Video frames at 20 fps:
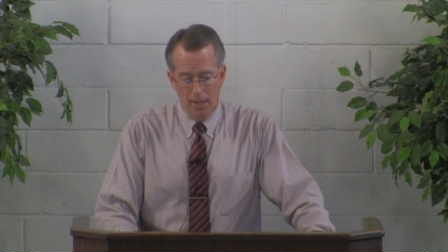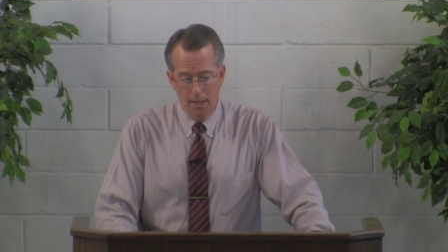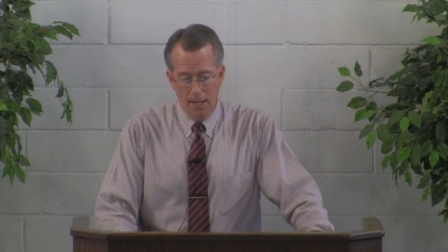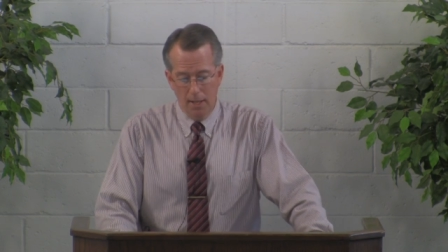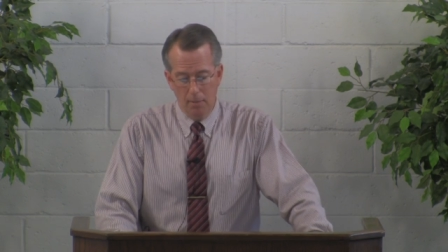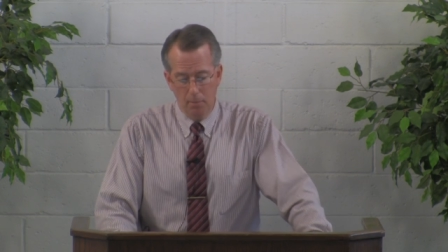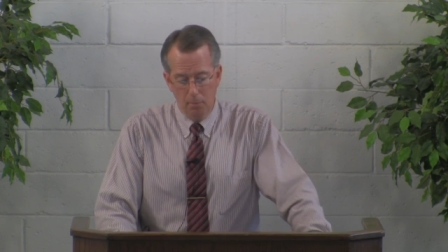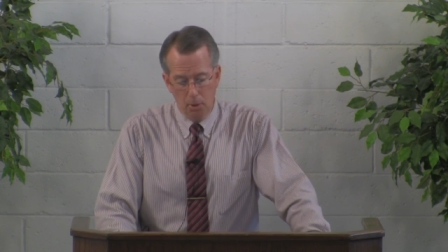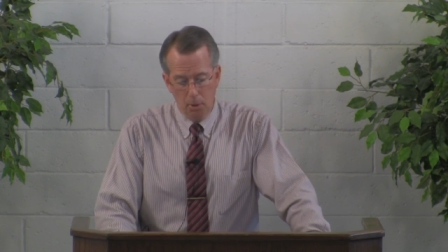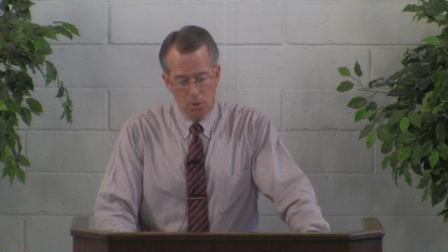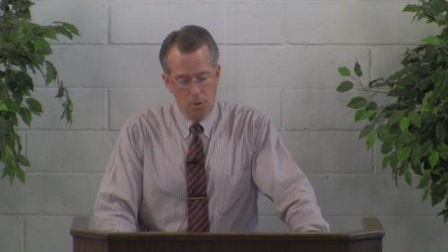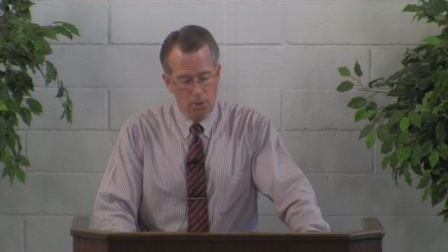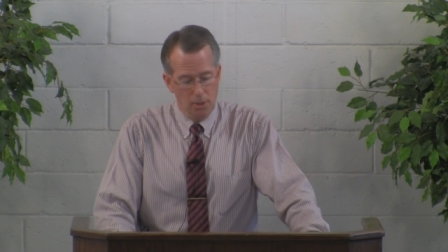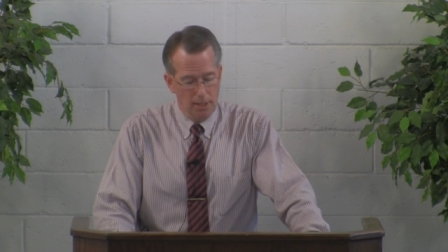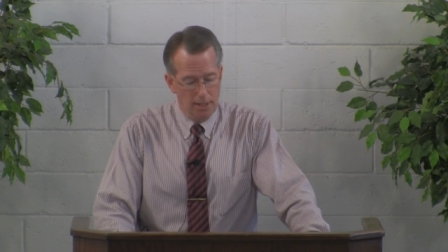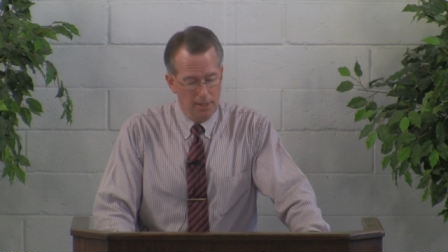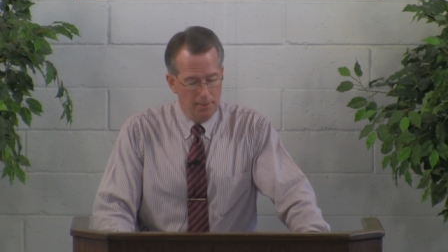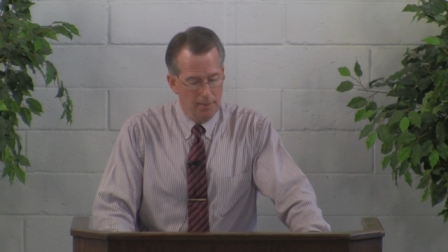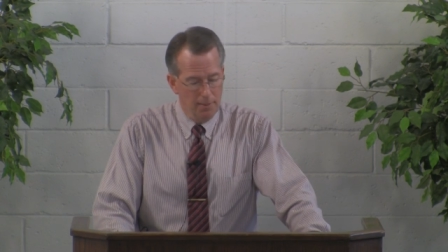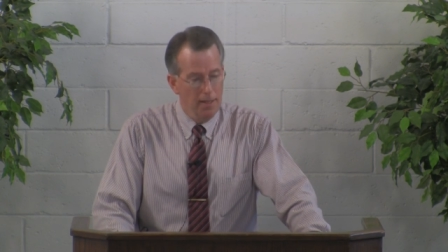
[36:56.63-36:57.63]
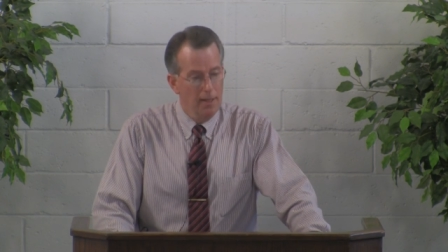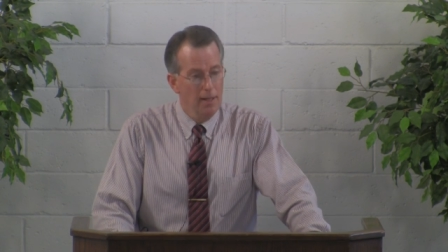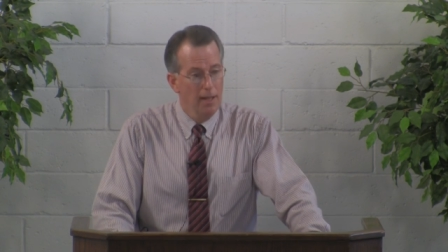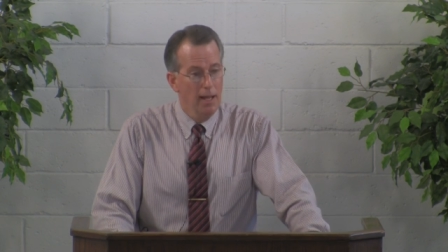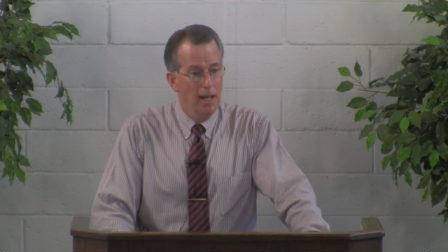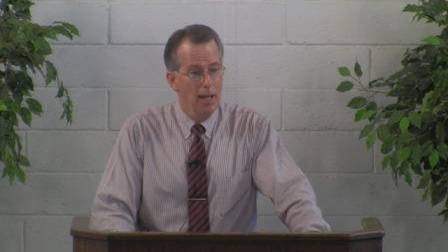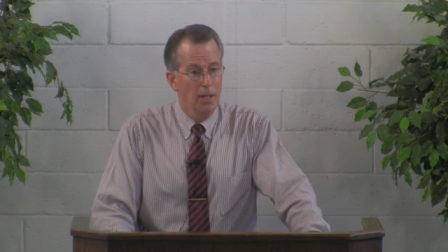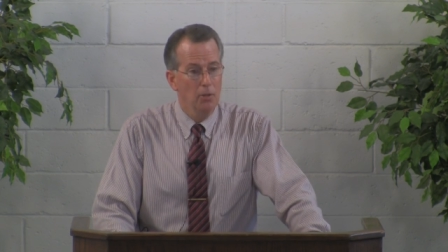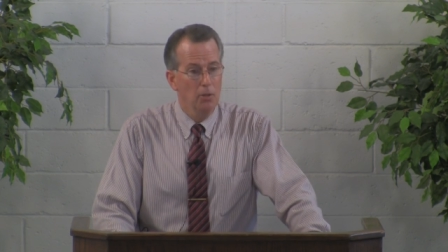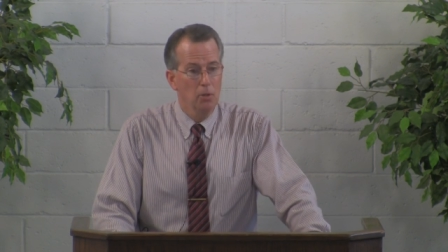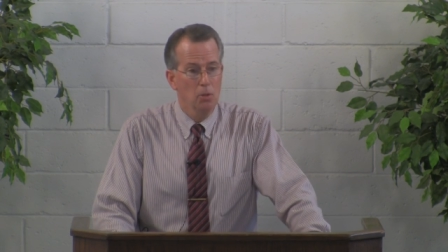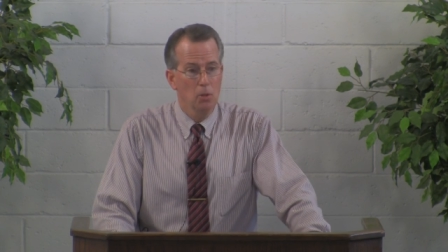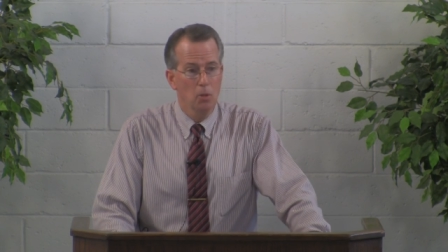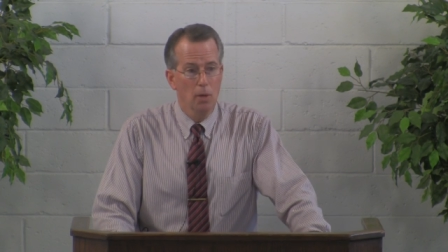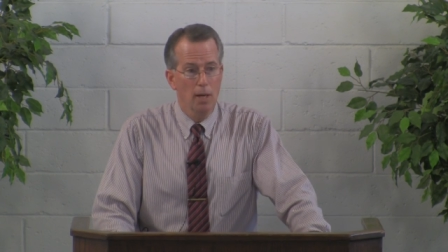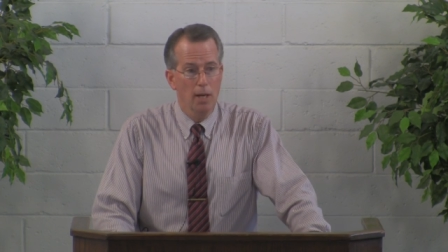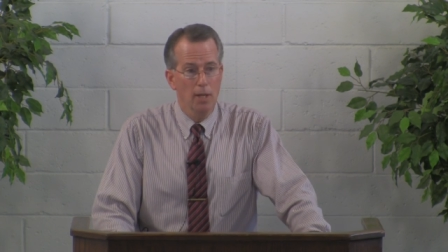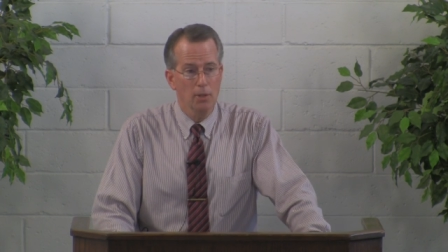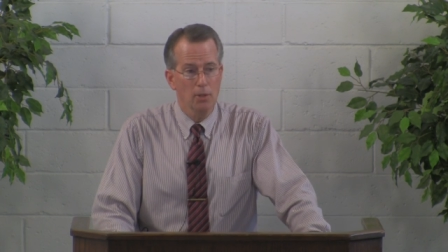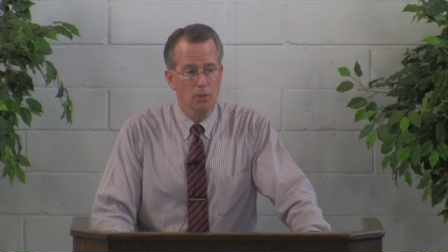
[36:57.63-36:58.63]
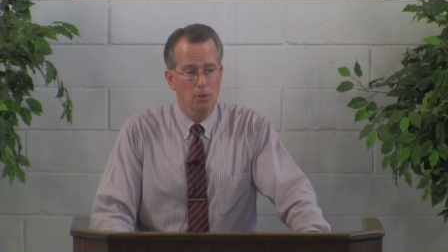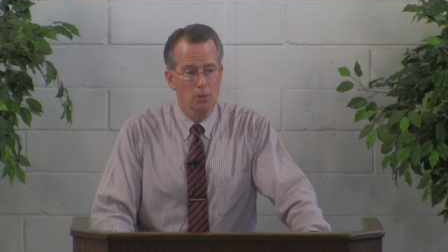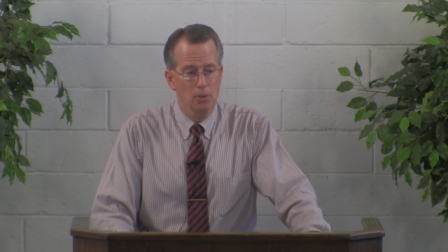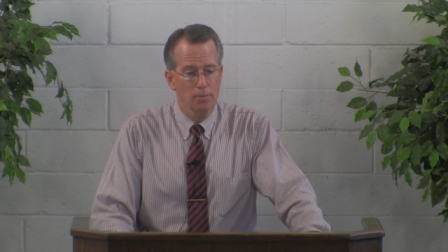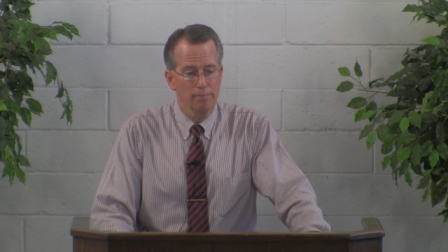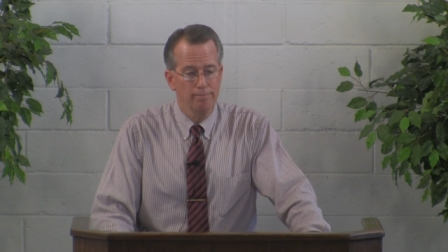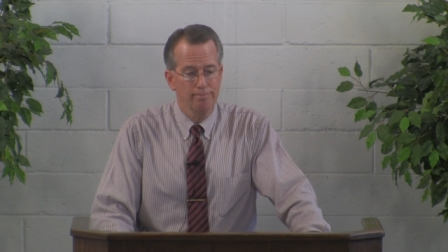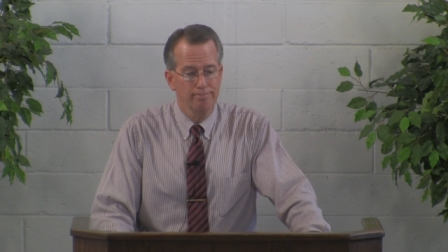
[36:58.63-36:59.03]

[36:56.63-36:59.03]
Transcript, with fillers: and mercy and grace.